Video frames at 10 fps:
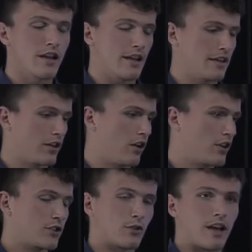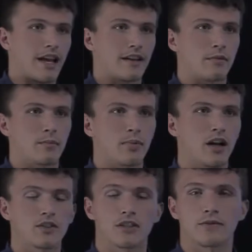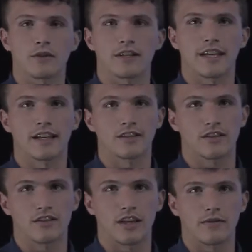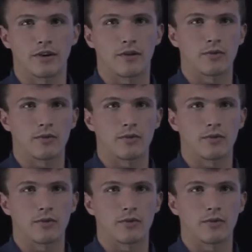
And then he also had a policy for debt slavery,